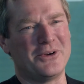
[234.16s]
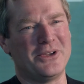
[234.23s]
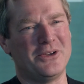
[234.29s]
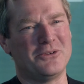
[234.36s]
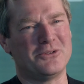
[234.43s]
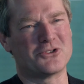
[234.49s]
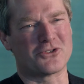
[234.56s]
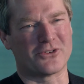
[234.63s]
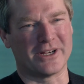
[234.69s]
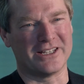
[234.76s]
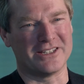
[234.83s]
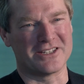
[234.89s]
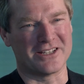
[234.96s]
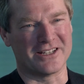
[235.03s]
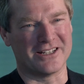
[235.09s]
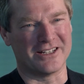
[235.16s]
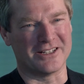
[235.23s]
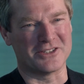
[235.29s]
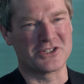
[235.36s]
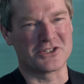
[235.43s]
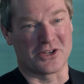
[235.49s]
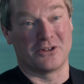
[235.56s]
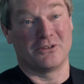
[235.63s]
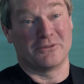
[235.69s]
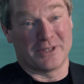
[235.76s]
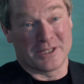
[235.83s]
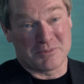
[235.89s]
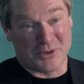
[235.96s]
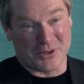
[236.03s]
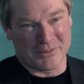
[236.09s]
are you trying to solve
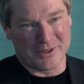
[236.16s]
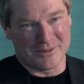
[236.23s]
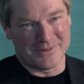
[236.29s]
this problem?